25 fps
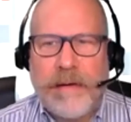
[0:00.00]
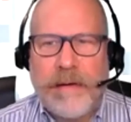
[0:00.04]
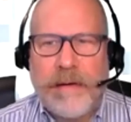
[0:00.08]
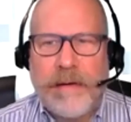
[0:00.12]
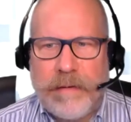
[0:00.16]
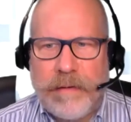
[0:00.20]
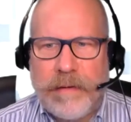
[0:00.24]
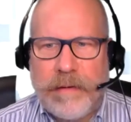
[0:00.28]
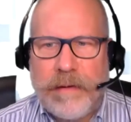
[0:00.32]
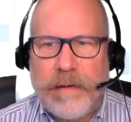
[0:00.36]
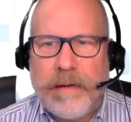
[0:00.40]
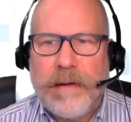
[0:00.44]
to
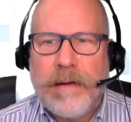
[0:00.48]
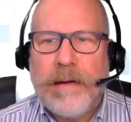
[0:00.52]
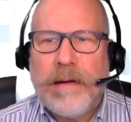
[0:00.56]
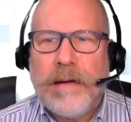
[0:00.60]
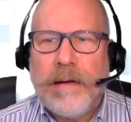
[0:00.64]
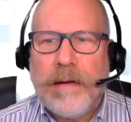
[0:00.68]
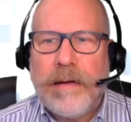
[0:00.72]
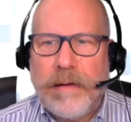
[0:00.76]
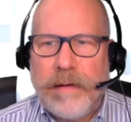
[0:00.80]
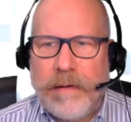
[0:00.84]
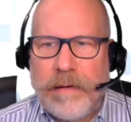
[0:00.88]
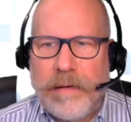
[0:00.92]
support.
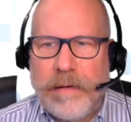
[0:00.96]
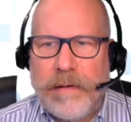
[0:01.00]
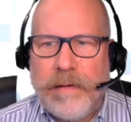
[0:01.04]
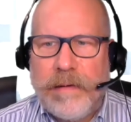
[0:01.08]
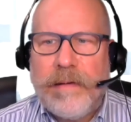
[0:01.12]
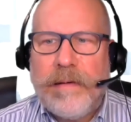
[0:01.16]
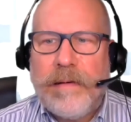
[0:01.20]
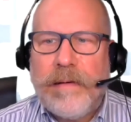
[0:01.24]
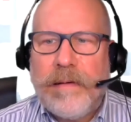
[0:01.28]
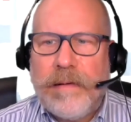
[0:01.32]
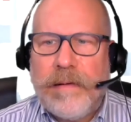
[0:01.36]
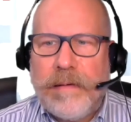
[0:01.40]
They're there to
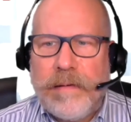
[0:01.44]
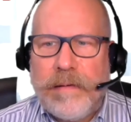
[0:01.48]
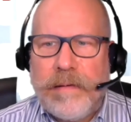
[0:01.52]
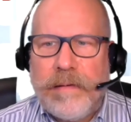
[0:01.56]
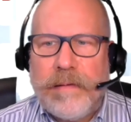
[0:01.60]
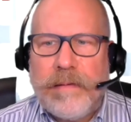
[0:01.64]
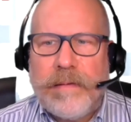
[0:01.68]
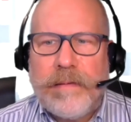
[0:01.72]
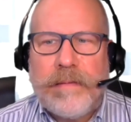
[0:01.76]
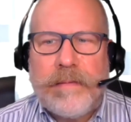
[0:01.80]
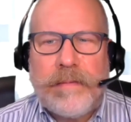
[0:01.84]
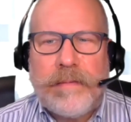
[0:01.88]

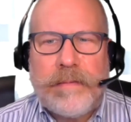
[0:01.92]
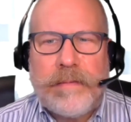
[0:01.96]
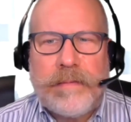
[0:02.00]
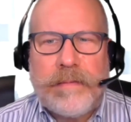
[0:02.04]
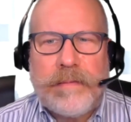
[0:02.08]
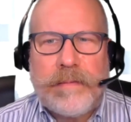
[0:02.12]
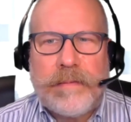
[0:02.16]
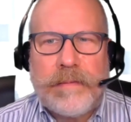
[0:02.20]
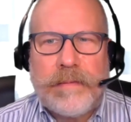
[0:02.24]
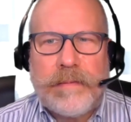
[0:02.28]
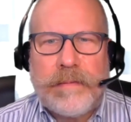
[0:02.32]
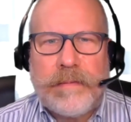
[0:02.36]

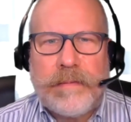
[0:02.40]
help the